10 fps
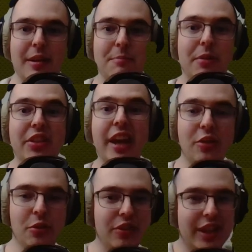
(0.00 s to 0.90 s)
But the
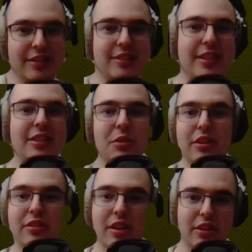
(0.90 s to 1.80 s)
actual deck list I did want
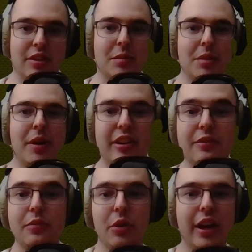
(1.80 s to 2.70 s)
to talk a little bit about.
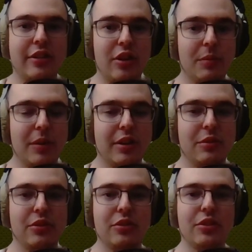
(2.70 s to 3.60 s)
4x Armed
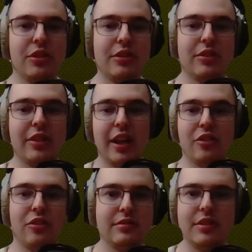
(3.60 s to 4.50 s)

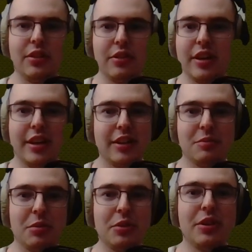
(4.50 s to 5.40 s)
Acquisitioner / the other guy
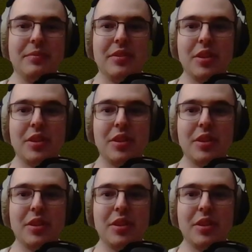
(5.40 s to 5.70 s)
Explorer.